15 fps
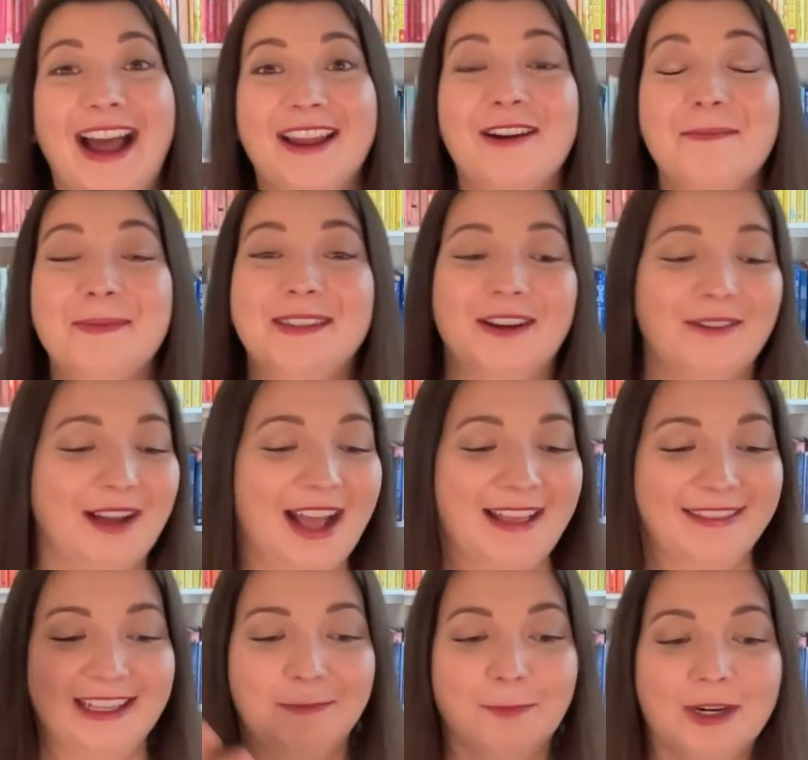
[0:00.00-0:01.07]
I hope so.
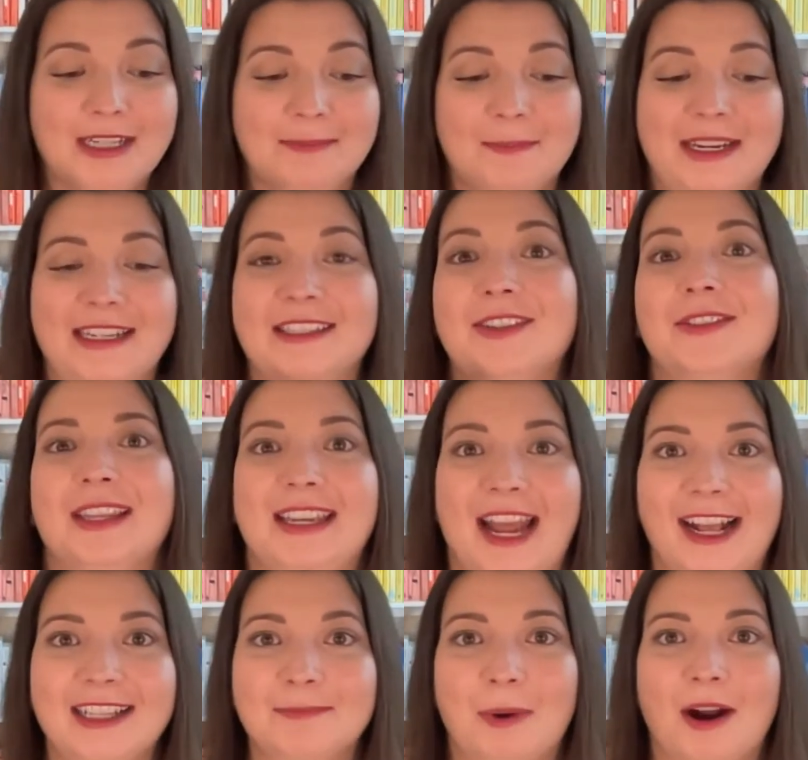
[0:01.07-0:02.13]
This brings me to the
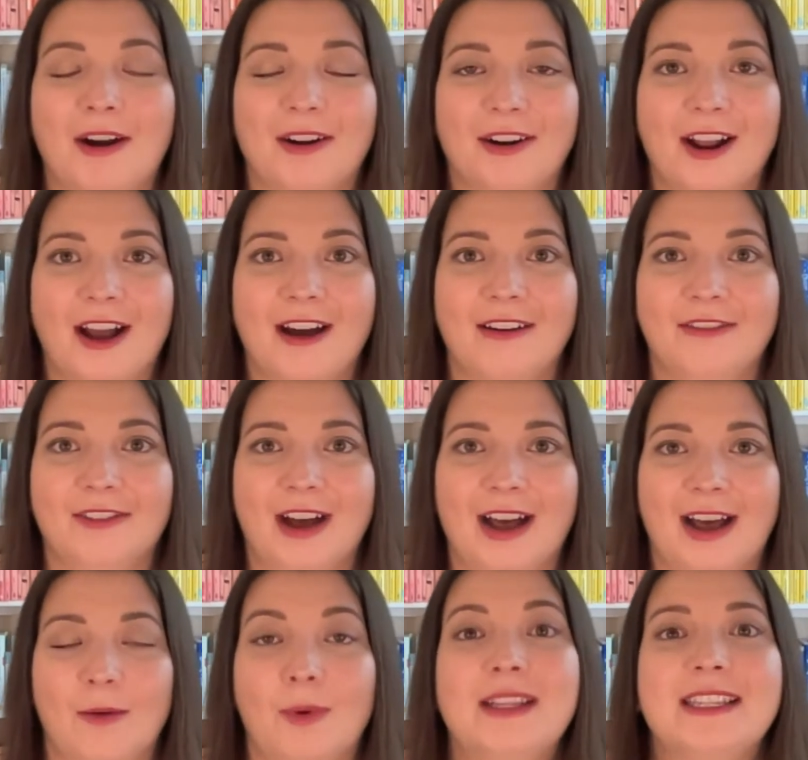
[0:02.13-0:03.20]
next part of
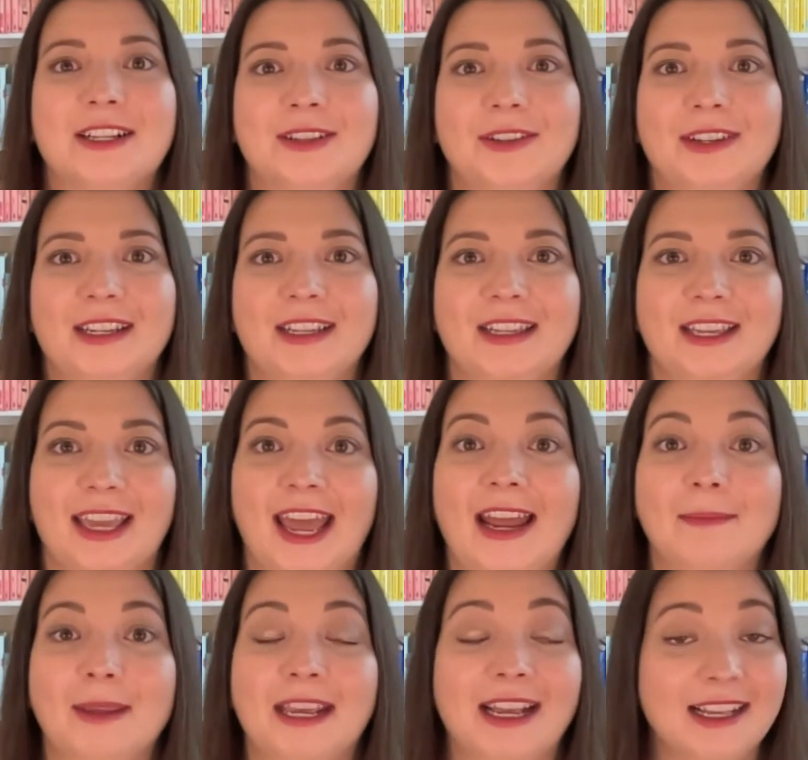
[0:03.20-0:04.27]
what's included in the
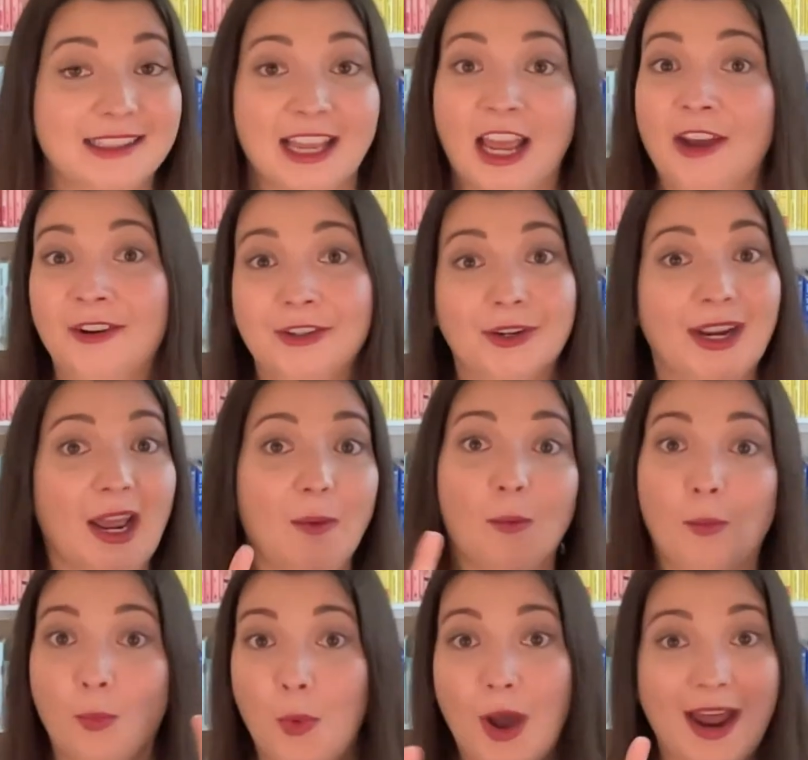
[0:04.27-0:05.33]
Academy is you
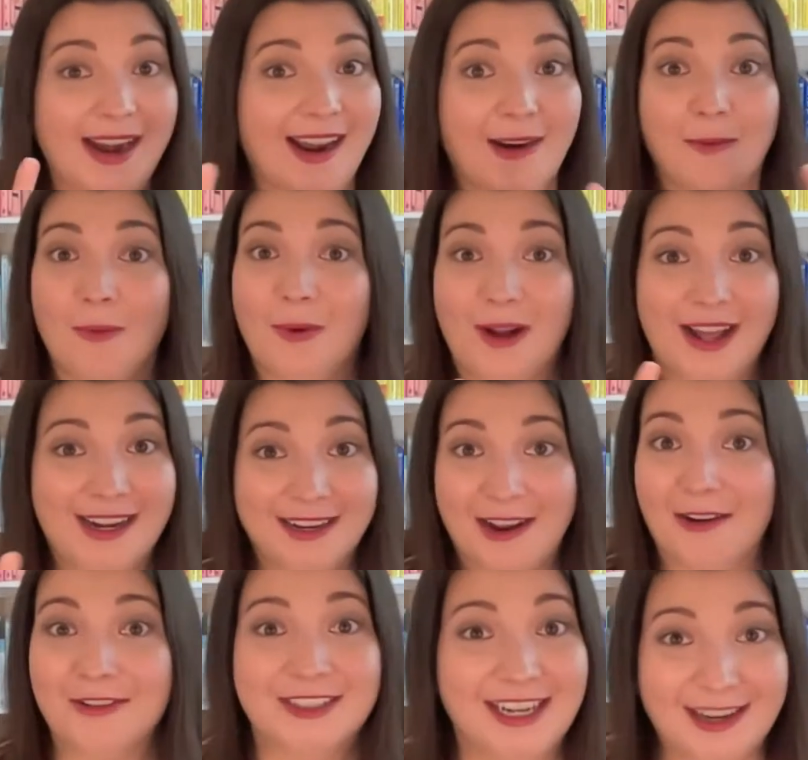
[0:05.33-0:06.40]
get one-on-one
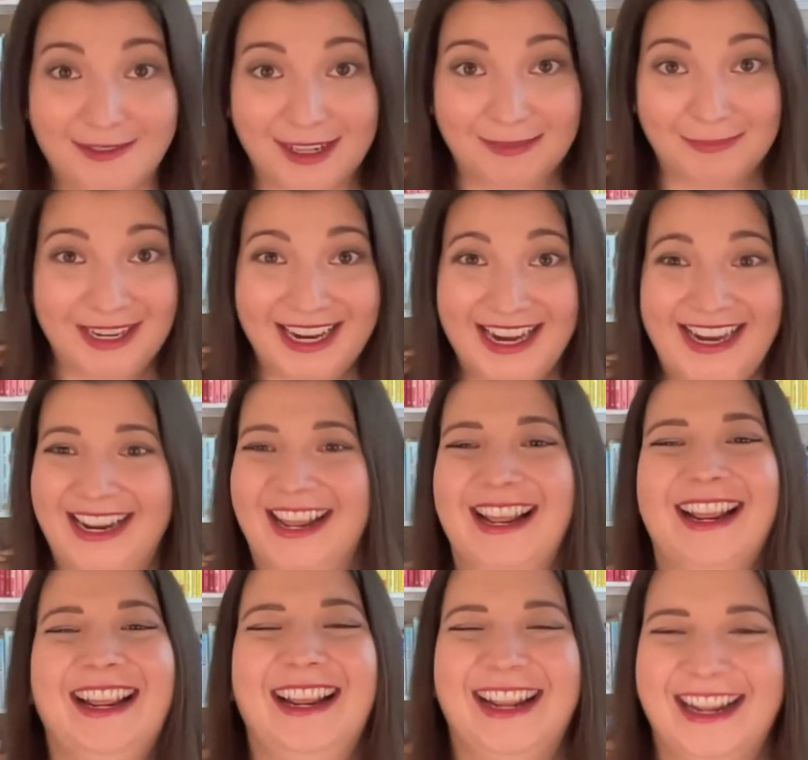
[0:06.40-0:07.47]
coaching with
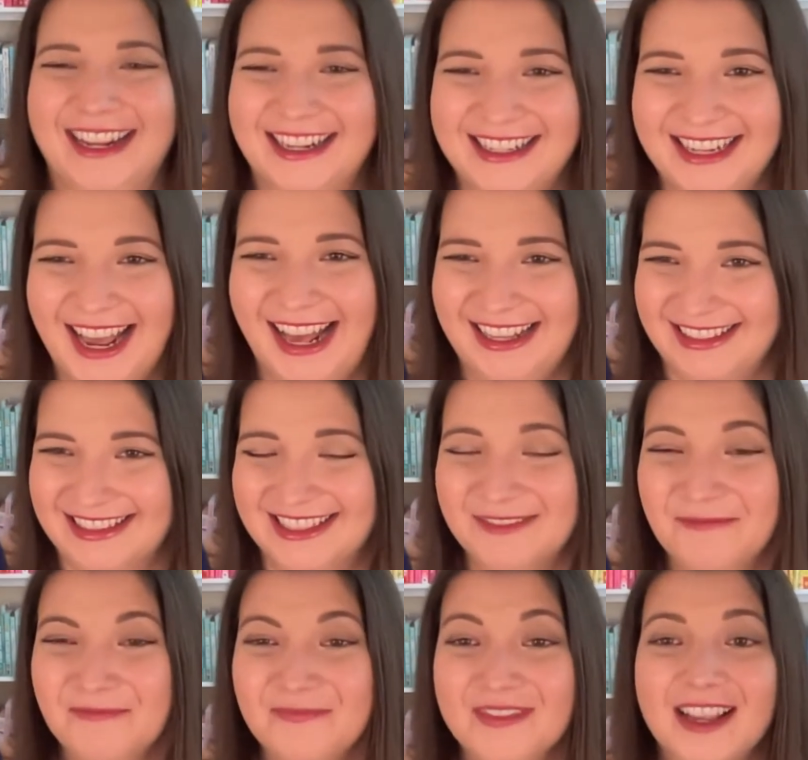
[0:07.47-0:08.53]
me. Yes.
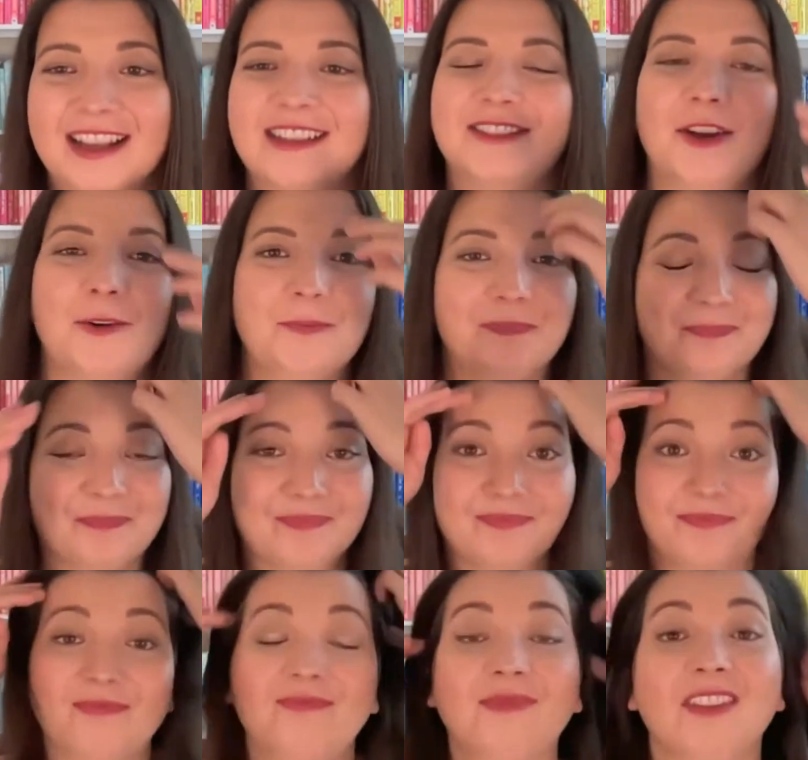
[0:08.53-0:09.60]
So
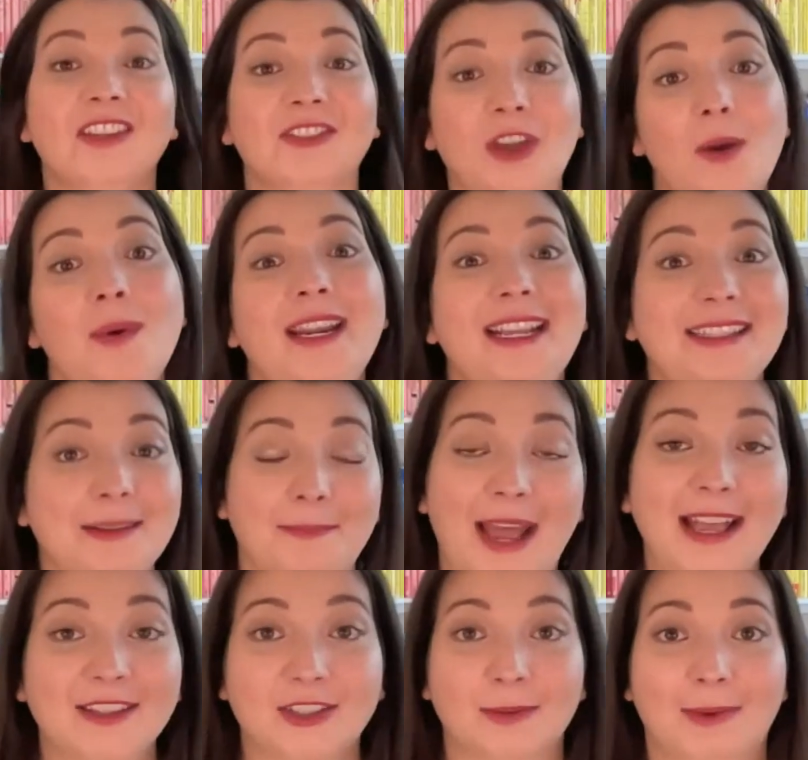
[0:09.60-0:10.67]
though it is a
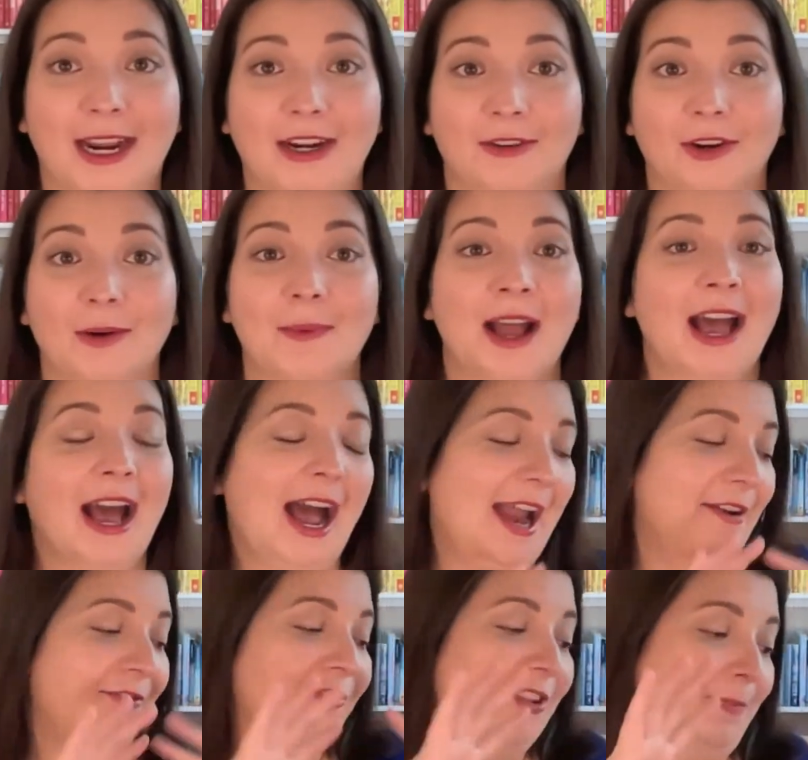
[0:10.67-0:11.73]
mastermind group,
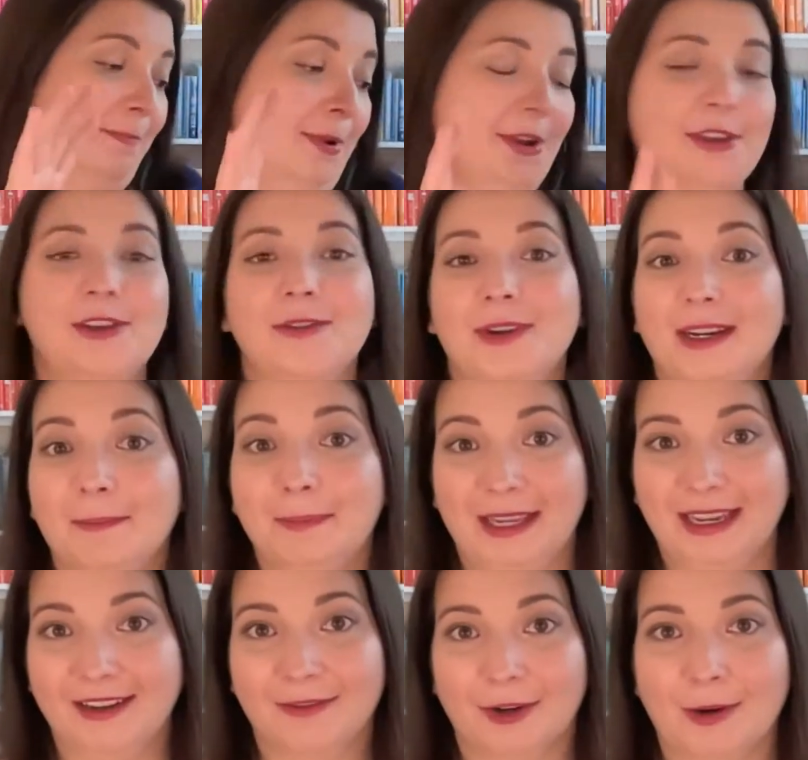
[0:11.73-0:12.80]
I don't just put you in a
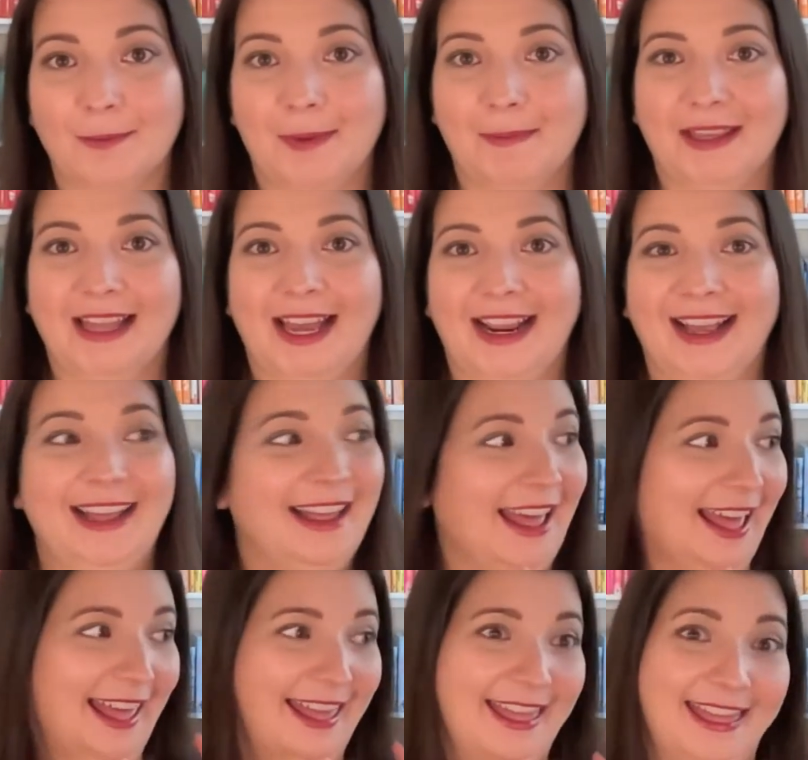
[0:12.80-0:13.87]
big group and be like,
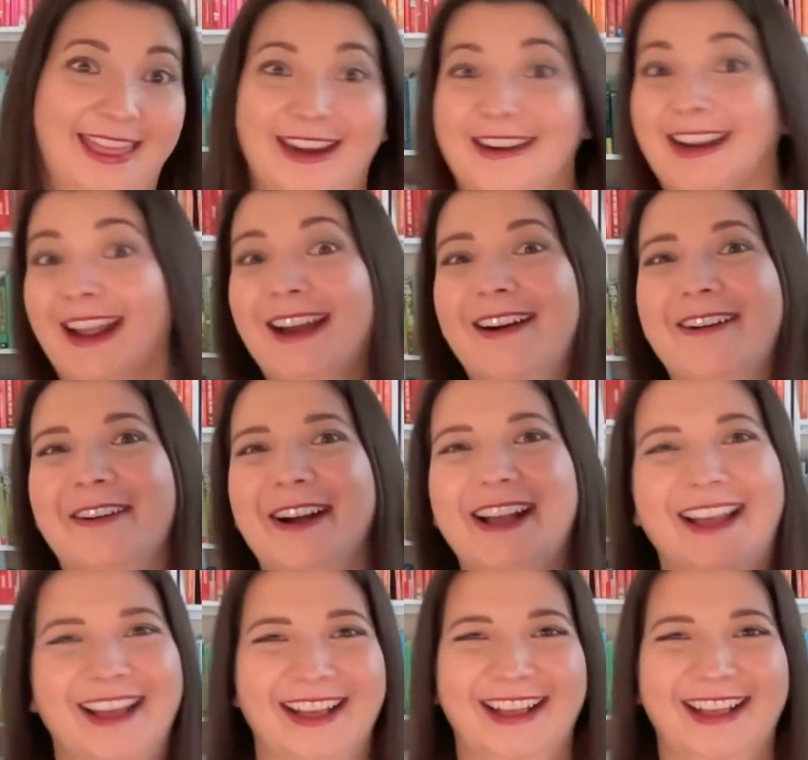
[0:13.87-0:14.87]
there you go.